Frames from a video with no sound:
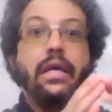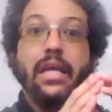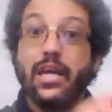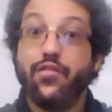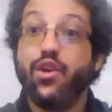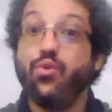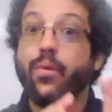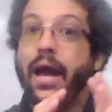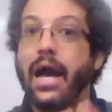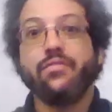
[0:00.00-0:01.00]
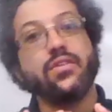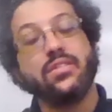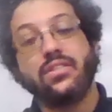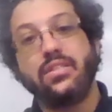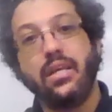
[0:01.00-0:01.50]
If you haven't
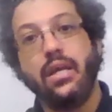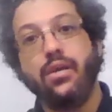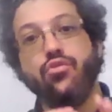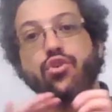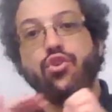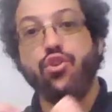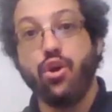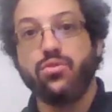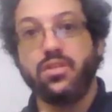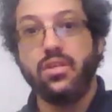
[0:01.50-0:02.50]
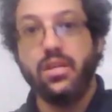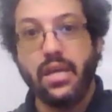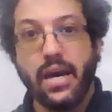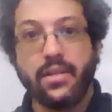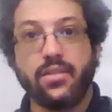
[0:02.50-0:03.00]
seen the notes
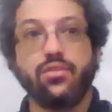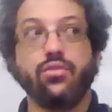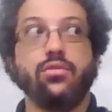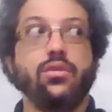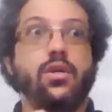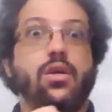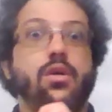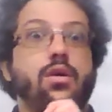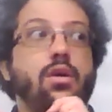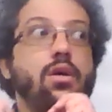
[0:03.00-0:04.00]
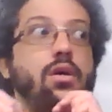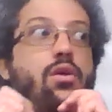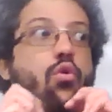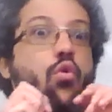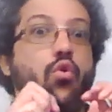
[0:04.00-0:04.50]
yet,
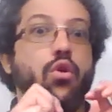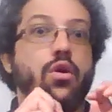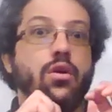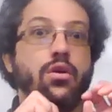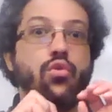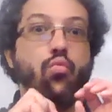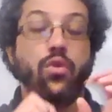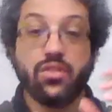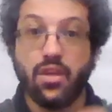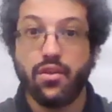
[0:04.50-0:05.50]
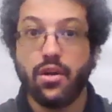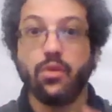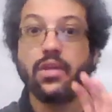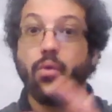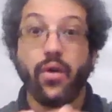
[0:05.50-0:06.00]
or will see the
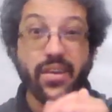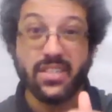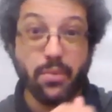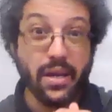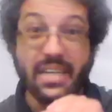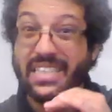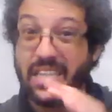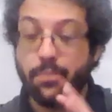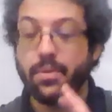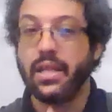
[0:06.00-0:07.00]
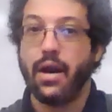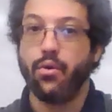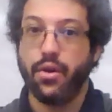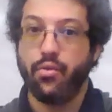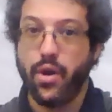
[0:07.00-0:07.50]
notes, I want to explain typically how
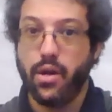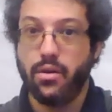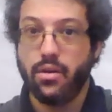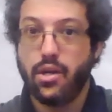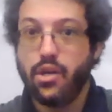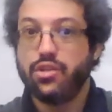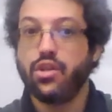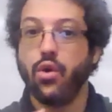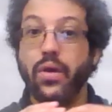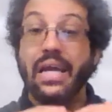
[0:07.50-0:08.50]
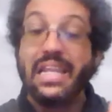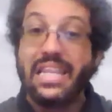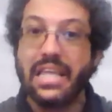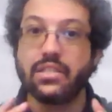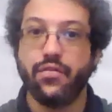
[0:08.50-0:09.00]
I grade. So in
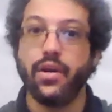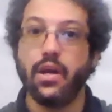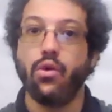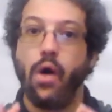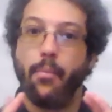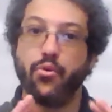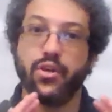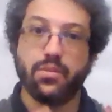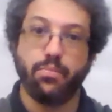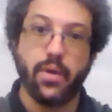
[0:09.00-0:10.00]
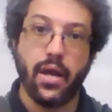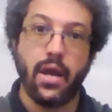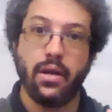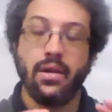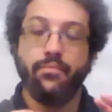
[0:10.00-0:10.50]
this video, I'm going to
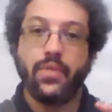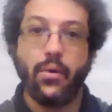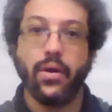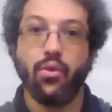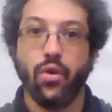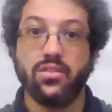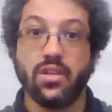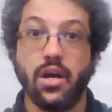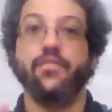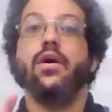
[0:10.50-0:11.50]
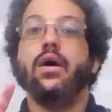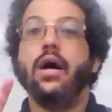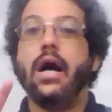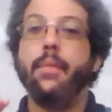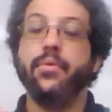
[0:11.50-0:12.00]
explain how I grade stuff.
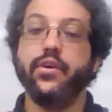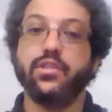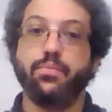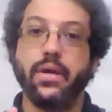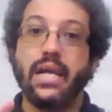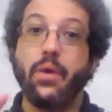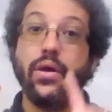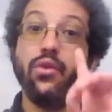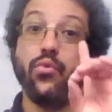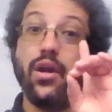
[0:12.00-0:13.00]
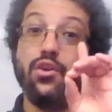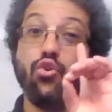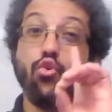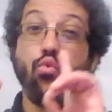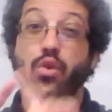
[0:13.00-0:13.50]
I'm going to explain how I grade
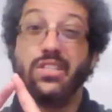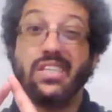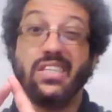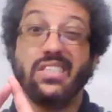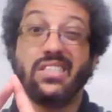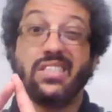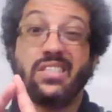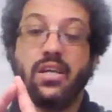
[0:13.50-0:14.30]
quizzes,